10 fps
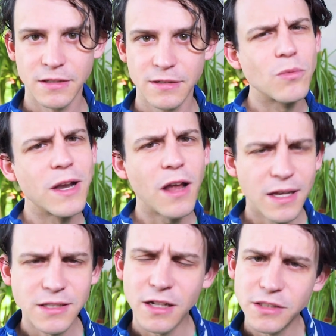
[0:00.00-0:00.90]
And when
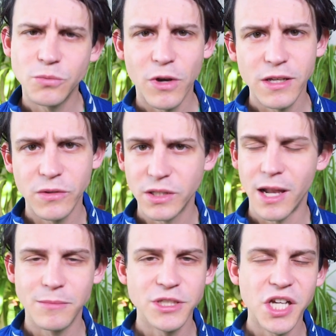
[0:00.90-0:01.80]
I started working on
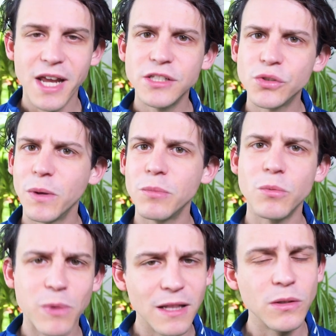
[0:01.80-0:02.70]
climate change, we were
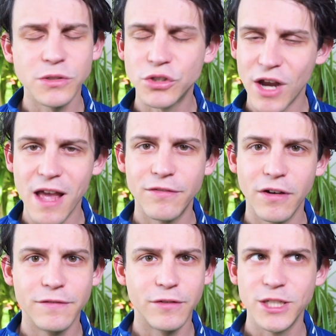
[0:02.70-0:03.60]
well on track
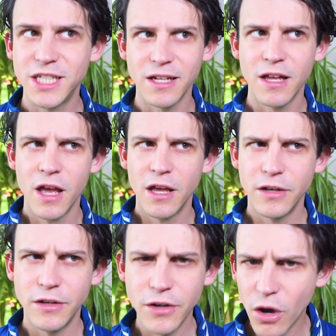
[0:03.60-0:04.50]
for
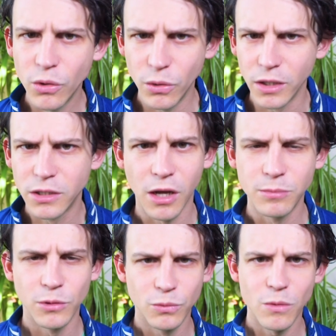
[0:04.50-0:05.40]
avoiding no
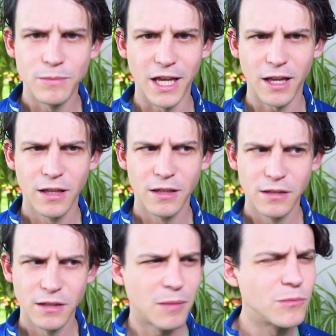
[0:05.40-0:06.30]
global warming.
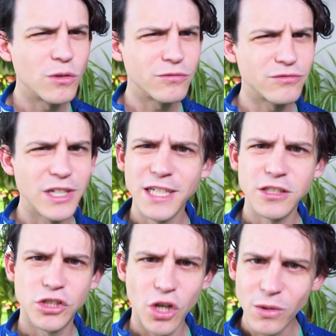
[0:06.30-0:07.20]
I'm not
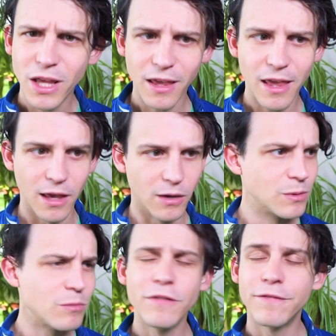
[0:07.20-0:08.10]
really joking here.
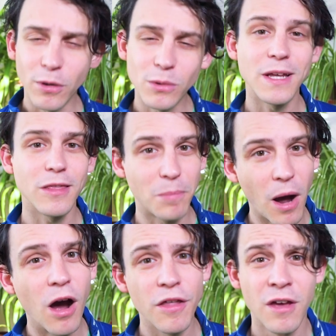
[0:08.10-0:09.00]
We were following the
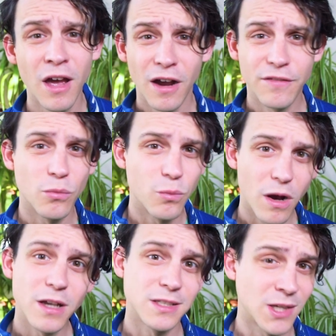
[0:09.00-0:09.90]
path of the
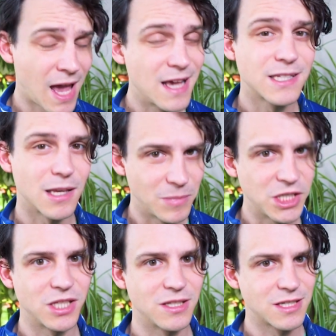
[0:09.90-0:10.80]
worst case
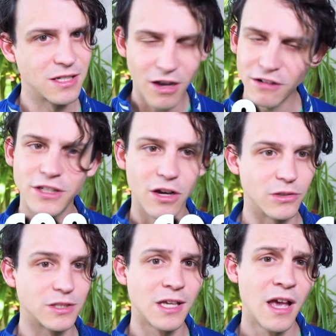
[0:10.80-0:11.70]
emission
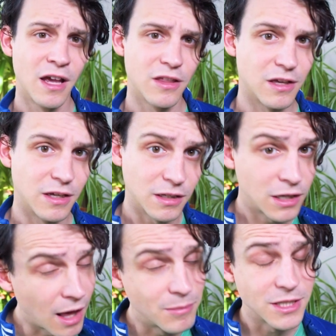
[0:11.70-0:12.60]
scenarios that
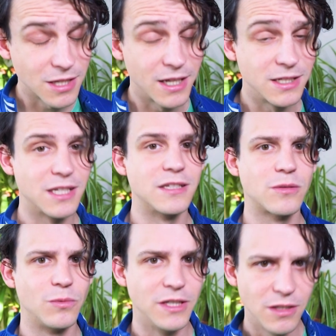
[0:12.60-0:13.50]
climate
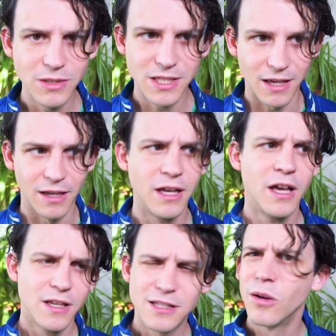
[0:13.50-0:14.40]
scientists were using.
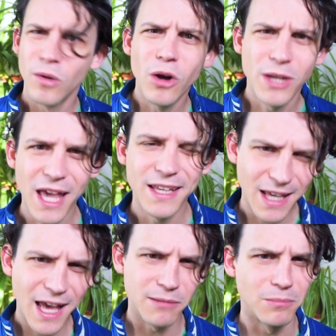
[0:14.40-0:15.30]
So, okay,
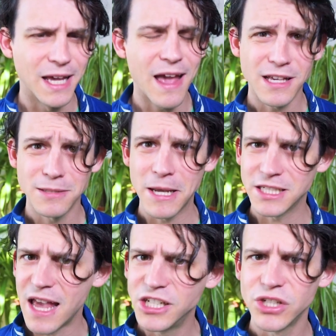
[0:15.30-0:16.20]
yeah, my
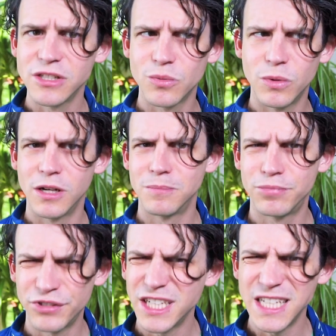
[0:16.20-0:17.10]
expectations were
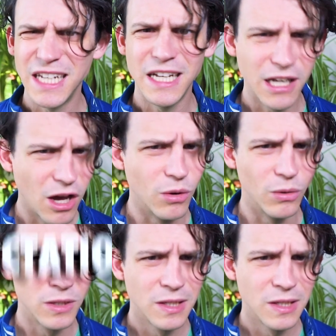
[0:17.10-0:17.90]
pretty low.